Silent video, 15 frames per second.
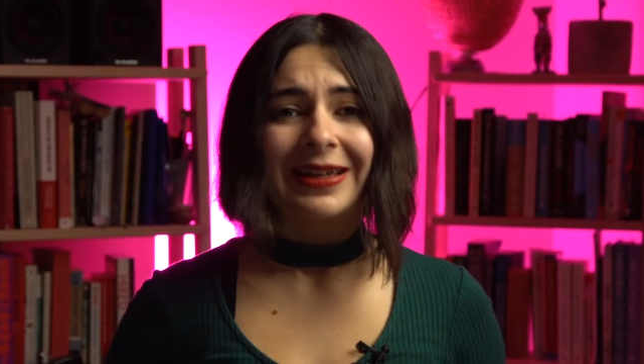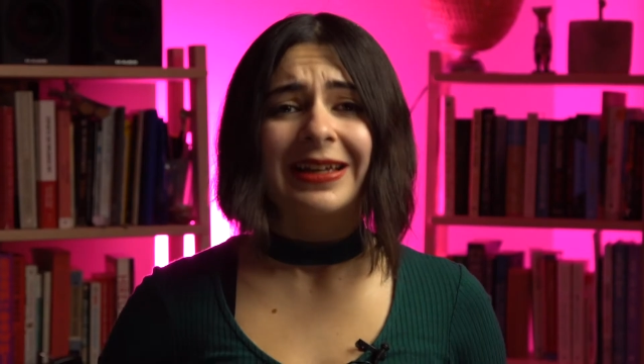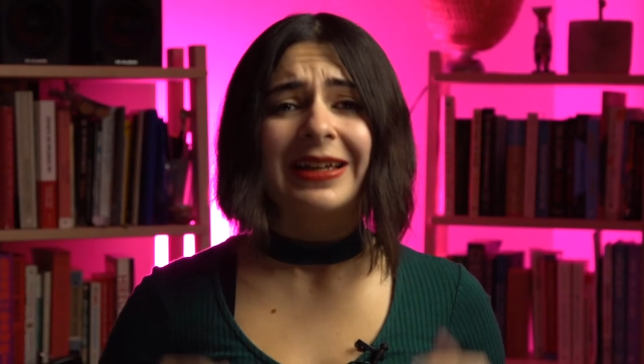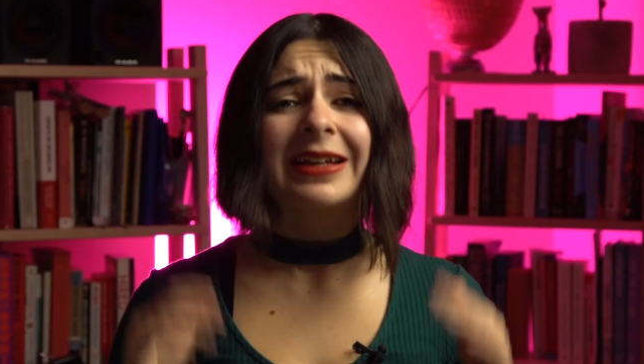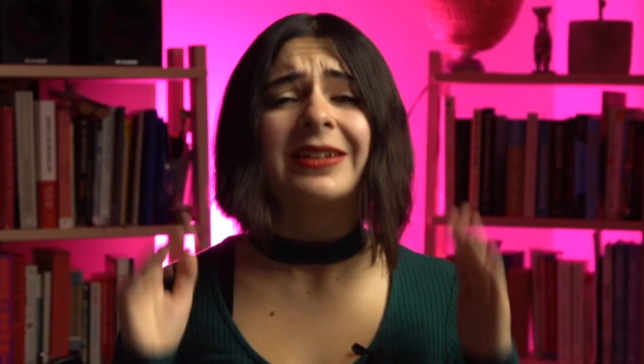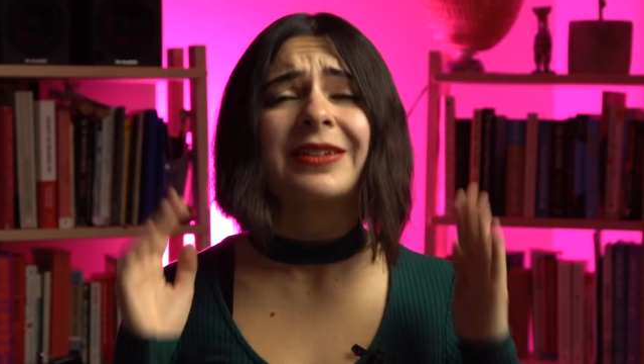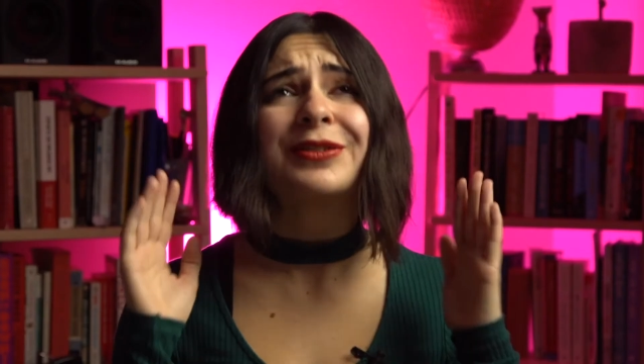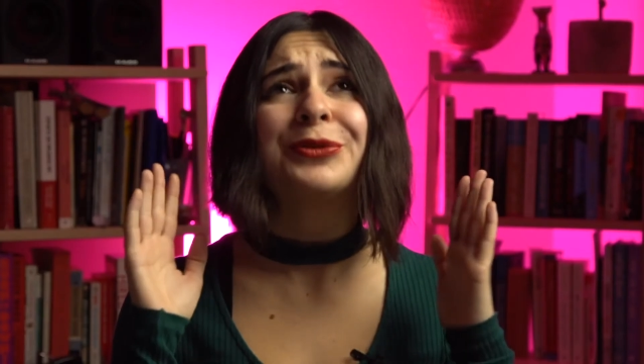
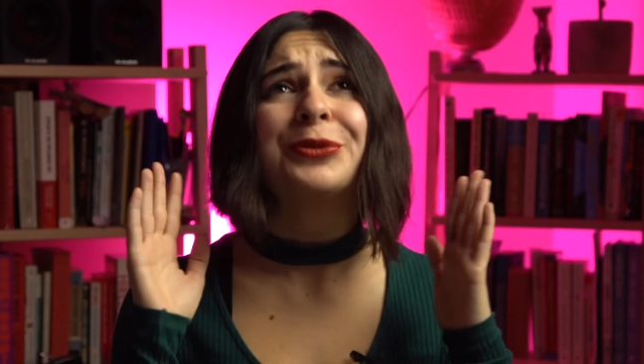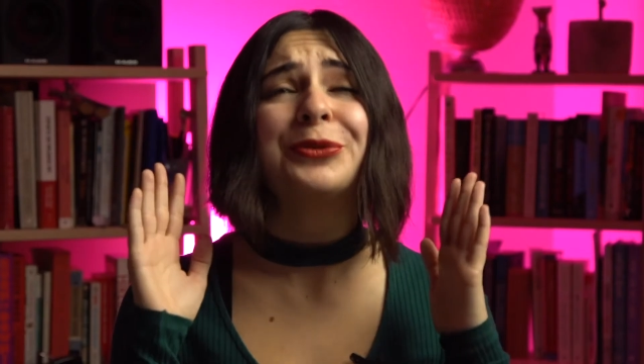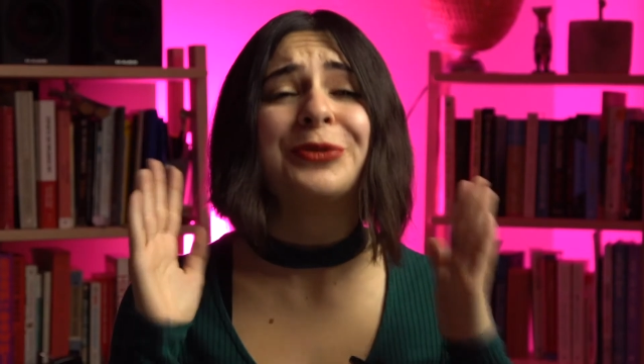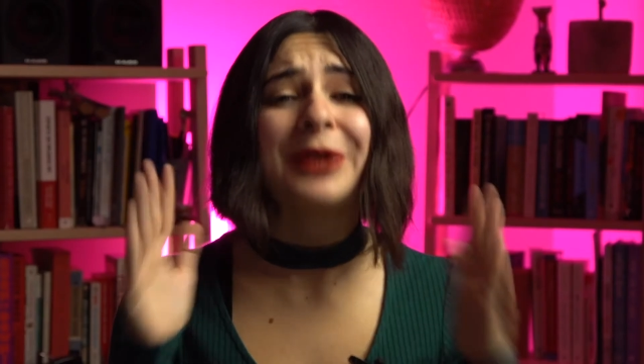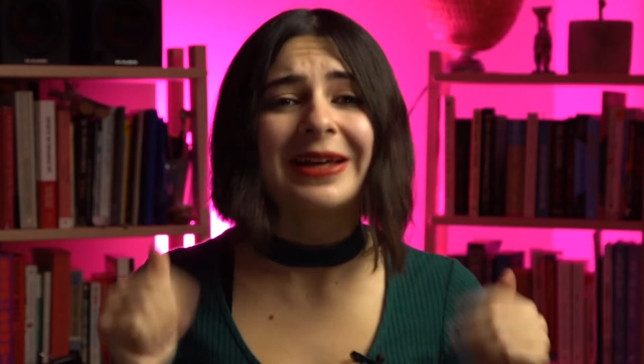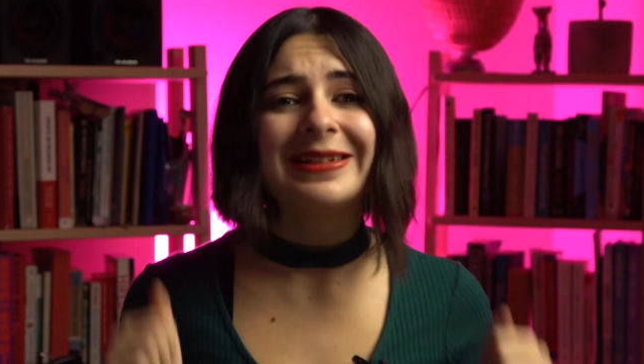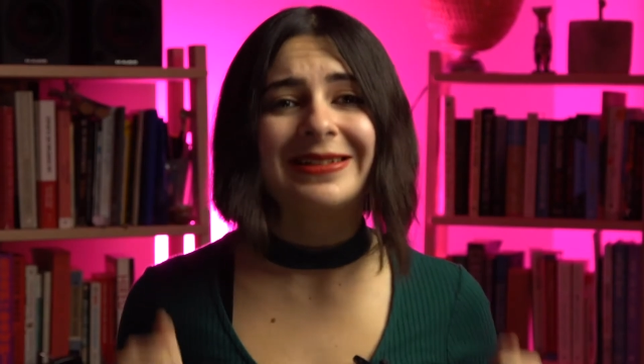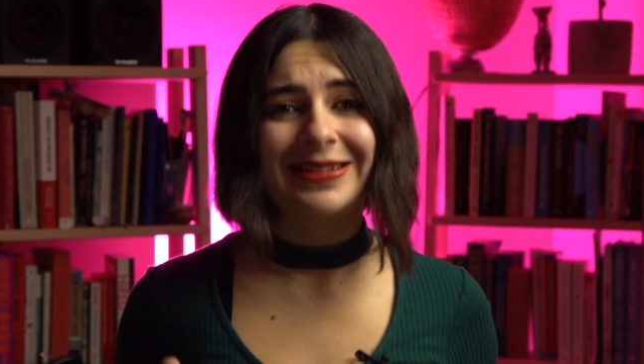It is
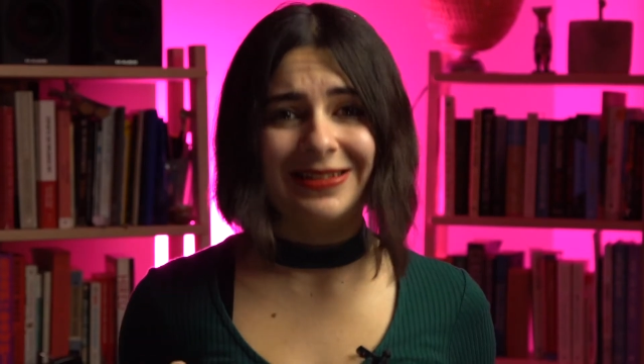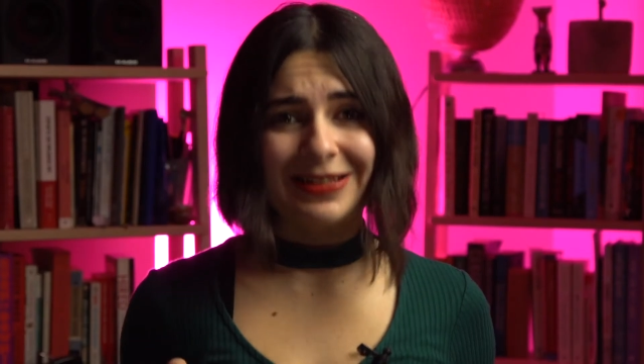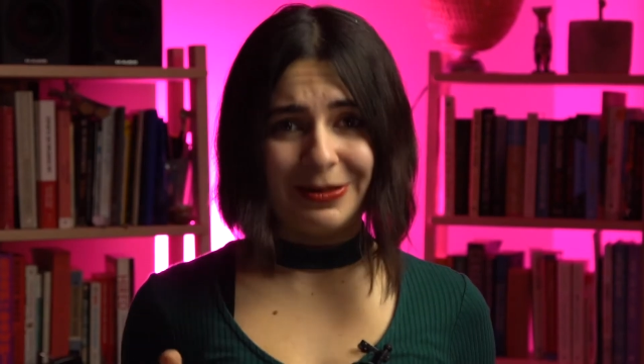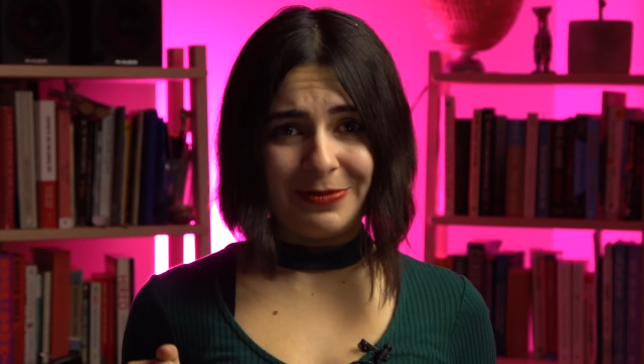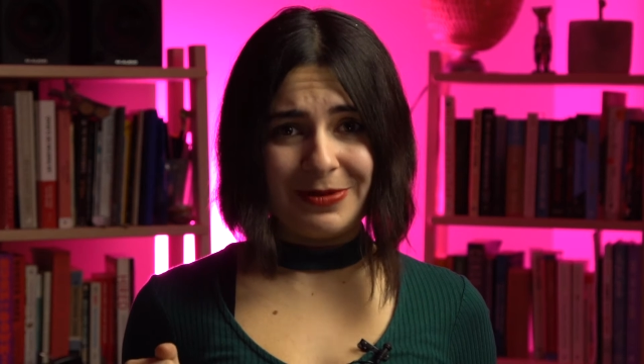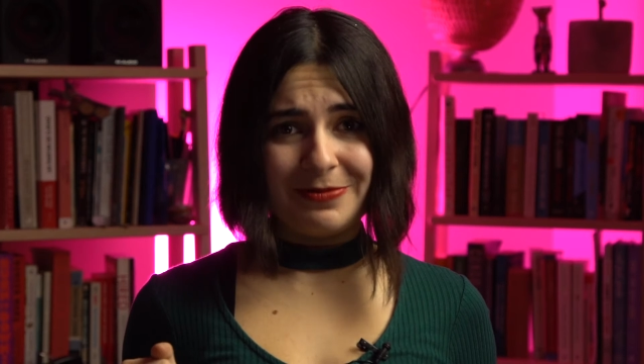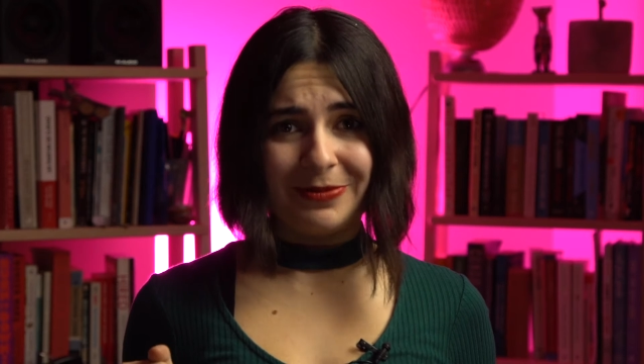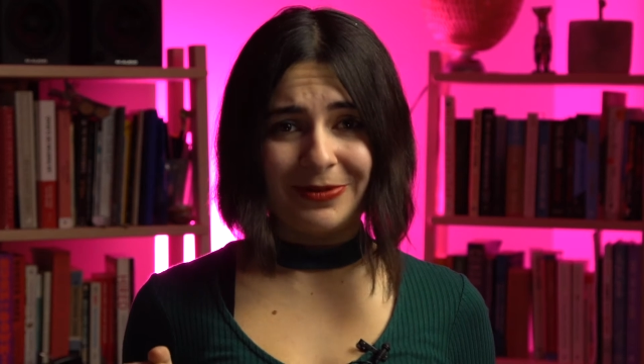great to see
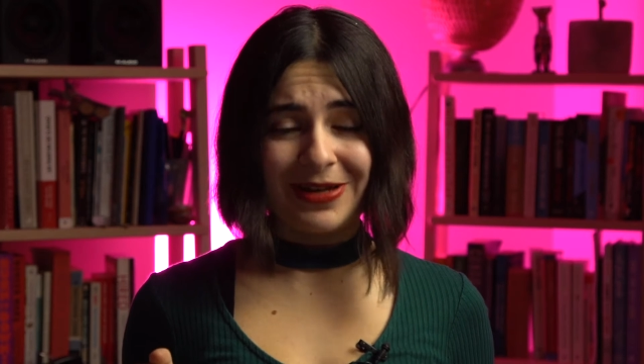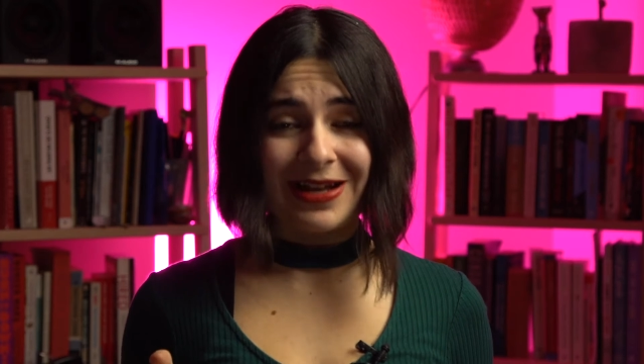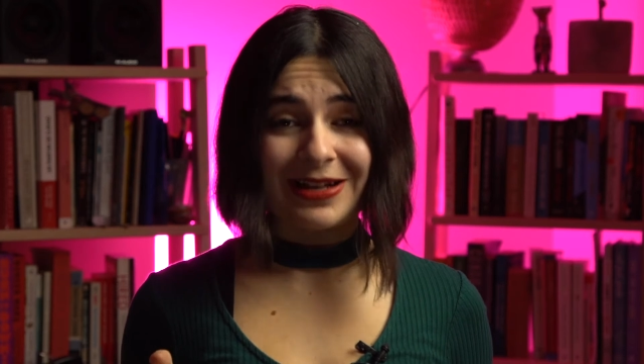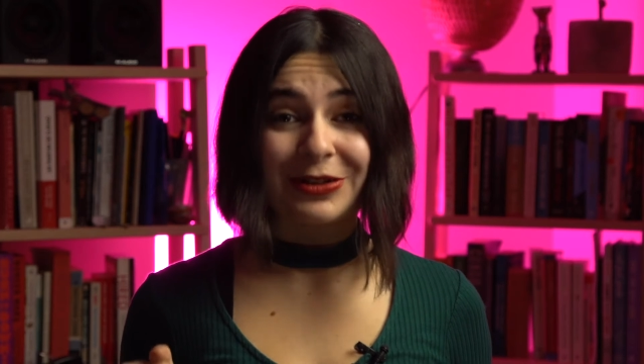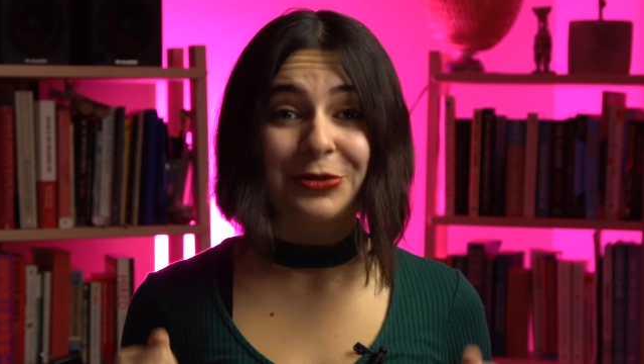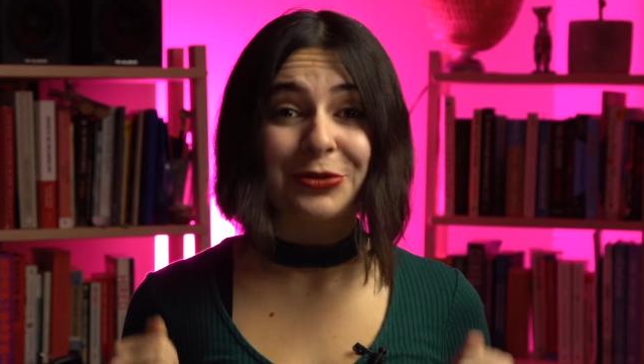people getting